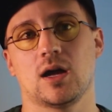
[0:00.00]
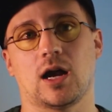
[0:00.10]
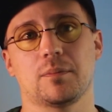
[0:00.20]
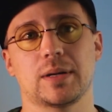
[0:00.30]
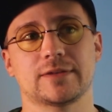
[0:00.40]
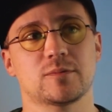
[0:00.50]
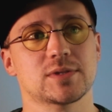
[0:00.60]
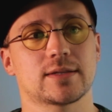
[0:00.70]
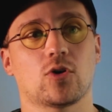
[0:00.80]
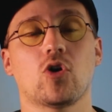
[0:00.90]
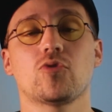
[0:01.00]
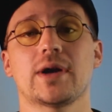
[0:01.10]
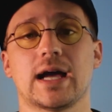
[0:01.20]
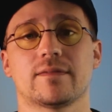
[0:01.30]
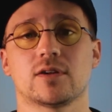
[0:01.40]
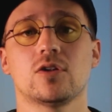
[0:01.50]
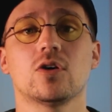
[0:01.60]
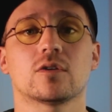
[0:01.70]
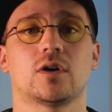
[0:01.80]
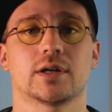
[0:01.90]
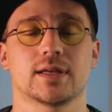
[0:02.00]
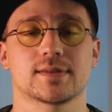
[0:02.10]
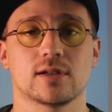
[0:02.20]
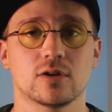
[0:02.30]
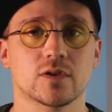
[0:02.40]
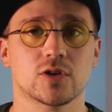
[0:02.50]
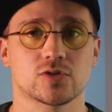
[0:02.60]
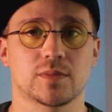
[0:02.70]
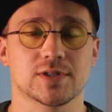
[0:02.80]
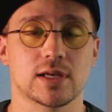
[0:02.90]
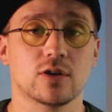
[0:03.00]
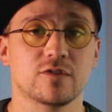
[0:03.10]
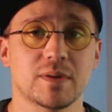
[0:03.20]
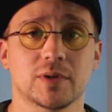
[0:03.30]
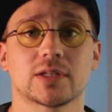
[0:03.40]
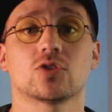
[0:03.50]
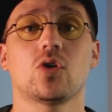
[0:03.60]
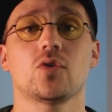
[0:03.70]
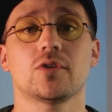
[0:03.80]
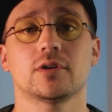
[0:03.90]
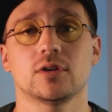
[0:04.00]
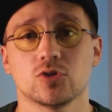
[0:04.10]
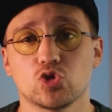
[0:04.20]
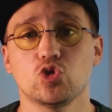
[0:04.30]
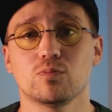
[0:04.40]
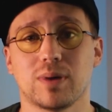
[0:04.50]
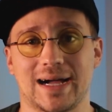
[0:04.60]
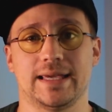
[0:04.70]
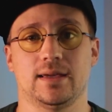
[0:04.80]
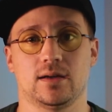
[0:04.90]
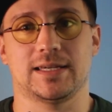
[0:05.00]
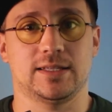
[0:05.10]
are platforms that already have a lot of audience, a lot of customers, a lot of people that go there to buy.